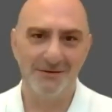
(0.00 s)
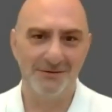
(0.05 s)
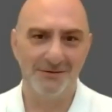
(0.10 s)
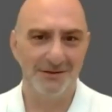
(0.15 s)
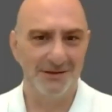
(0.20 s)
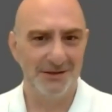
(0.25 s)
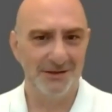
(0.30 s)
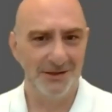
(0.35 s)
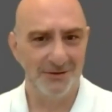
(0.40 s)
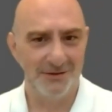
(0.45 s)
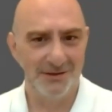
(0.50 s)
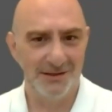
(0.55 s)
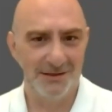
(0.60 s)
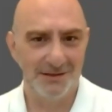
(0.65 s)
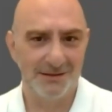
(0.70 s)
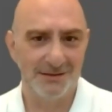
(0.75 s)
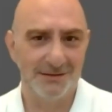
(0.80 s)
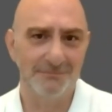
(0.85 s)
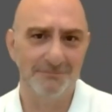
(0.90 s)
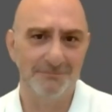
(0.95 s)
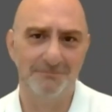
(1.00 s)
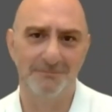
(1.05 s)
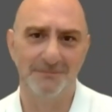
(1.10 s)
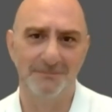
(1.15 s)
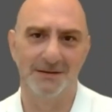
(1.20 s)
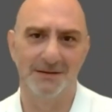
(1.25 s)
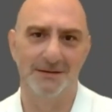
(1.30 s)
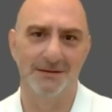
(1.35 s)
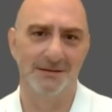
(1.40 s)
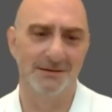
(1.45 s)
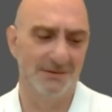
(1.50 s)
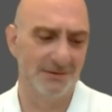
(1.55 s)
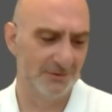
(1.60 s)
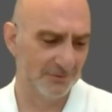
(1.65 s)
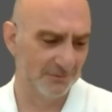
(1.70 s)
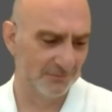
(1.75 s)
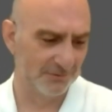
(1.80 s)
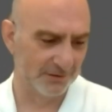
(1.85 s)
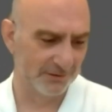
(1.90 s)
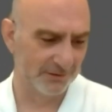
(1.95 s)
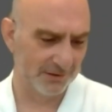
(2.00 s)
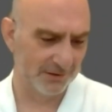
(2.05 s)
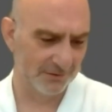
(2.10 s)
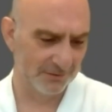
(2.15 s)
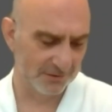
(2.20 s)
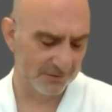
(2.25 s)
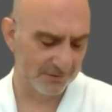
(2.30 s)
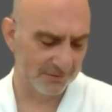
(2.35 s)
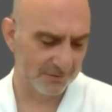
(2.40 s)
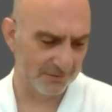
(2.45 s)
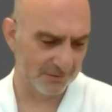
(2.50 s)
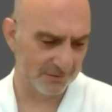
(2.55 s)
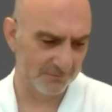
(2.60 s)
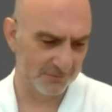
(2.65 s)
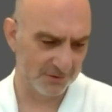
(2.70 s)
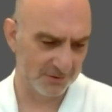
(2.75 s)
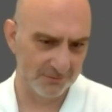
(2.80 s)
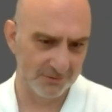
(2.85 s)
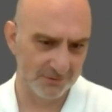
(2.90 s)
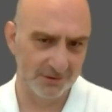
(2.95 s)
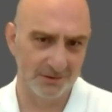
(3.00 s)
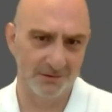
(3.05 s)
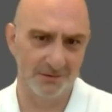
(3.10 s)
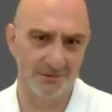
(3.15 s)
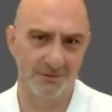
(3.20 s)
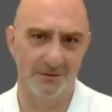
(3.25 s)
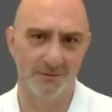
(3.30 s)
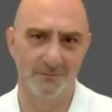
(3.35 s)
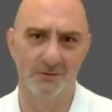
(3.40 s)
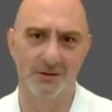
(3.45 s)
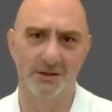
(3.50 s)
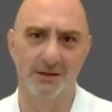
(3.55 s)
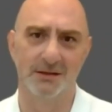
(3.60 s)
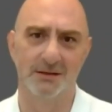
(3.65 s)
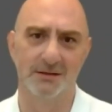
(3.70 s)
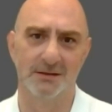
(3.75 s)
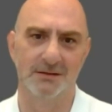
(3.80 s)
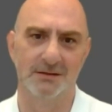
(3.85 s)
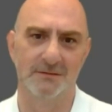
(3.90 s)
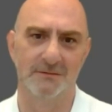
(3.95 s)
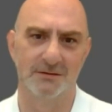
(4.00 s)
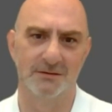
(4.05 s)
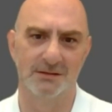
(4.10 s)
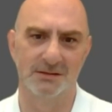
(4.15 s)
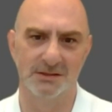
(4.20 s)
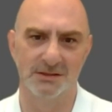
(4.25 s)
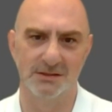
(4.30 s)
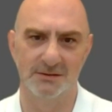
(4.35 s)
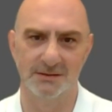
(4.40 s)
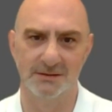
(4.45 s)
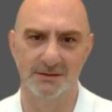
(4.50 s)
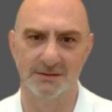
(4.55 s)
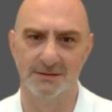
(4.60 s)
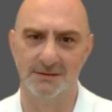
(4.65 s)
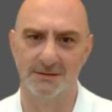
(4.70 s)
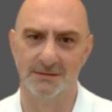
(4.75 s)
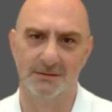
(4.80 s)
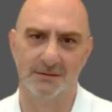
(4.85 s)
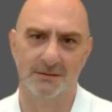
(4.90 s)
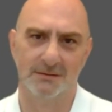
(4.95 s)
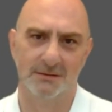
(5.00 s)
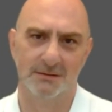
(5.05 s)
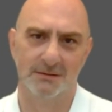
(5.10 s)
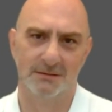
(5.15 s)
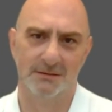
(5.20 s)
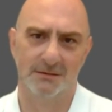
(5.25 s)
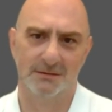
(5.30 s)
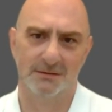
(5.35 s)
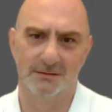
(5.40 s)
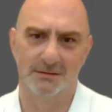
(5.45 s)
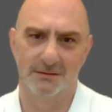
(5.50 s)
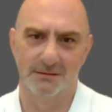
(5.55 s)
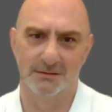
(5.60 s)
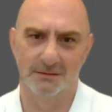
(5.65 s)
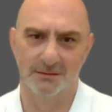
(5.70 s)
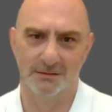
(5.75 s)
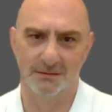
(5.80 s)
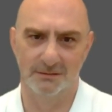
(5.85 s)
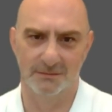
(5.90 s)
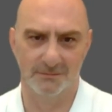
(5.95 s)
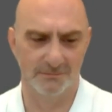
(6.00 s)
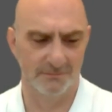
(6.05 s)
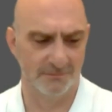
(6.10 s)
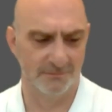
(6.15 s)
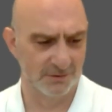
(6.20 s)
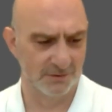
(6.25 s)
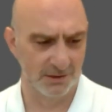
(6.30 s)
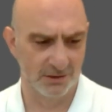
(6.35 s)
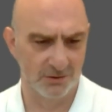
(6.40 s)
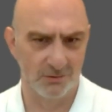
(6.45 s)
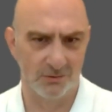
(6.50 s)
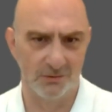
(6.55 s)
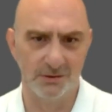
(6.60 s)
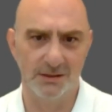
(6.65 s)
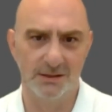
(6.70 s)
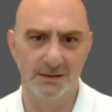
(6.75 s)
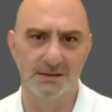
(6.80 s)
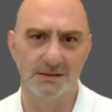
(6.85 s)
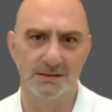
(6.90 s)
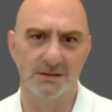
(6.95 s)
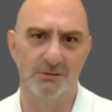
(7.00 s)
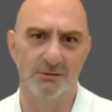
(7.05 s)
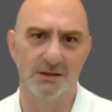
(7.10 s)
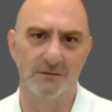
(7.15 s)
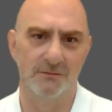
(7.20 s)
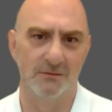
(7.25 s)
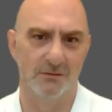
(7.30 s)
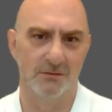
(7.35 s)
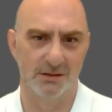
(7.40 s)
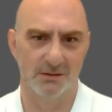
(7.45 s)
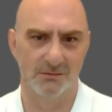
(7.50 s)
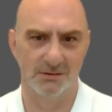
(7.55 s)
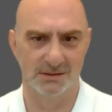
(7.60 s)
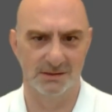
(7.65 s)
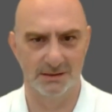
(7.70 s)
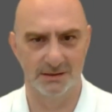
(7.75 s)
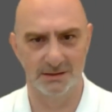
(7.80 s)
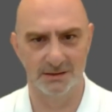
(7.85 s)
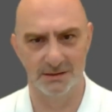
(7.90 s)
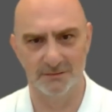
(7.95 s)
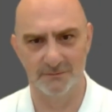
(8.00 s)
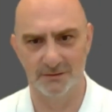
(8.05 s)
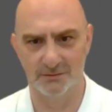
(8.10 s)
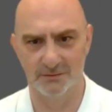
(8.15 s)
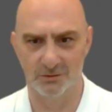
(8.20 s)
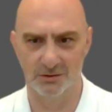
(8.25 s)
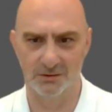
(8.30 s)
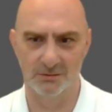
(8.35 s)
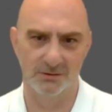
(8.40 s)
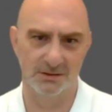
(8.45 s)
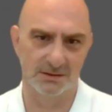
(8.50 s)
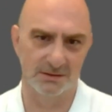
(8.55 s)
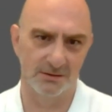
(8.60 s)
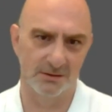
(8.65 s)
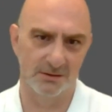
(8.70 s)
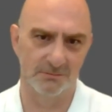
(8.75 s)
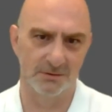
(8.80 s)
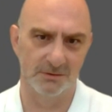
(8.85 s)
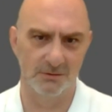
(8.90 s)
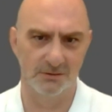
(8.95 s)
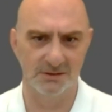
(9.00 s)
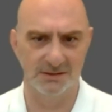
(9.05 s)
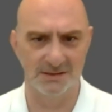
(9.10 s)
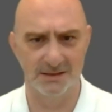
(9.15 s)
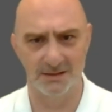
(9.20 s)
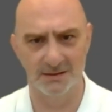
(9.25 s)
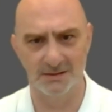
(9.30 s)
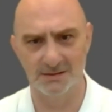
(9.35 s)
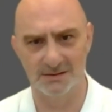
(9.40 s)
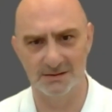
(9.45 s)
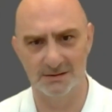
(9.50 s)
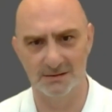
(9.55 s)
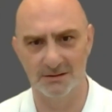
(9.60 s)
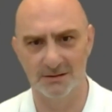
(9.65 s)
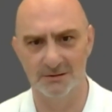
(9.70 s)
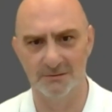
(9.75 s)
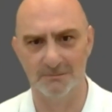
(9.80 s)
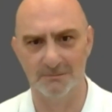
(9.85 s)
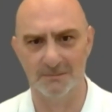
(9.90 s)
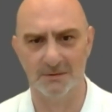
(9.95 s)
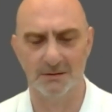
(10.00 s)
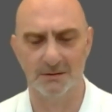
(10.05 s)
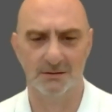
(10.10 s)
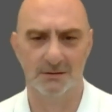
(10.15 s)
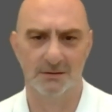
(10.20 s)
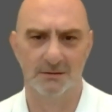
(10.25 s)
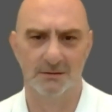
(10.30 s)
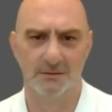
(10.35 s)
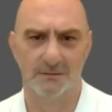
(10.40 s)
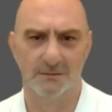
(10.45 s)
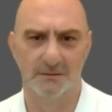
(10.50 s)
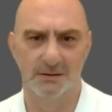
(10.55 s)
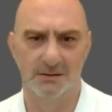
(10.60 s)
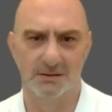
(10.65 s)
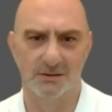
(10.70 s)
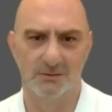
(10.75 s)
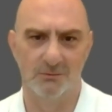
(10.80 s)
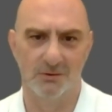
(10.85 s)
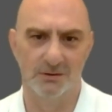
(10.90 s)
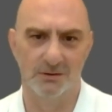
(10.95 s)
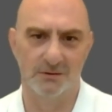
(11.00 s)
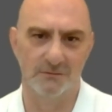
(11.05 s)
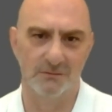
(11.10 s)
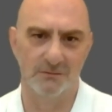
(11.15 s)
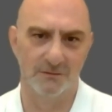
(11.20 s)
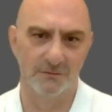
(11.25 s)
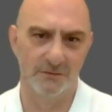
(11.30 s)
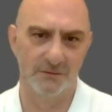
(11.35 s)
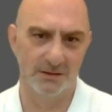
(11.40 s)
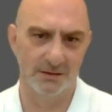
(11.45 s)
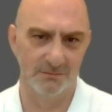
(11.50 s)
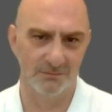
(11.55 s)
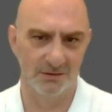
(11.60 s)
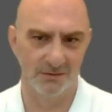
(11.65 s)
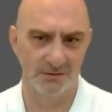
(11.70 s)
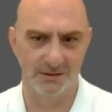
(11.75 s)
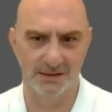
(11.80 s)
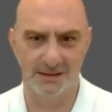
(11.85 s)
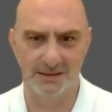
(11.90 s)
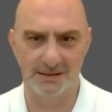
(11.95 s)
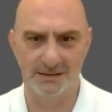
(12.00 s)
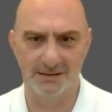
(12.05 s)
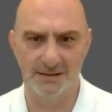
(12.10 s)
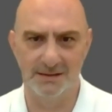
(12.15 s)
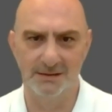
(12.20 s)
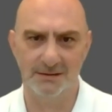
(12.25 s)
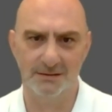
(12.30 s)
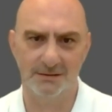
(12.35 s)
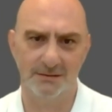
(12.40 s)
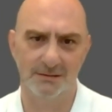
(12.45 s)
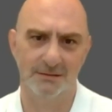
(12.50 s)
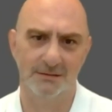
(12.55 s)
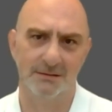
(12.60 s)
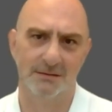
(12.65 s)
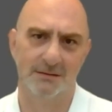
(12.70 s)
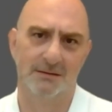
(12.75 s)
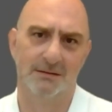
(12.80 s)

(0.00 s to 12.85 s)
we're continuing here. As you will note, I'm sure I'm wearing a different shirt. Uh, the recording is 24 hours later than what we stopped two seconds ago. That's a wonderful thing about editing.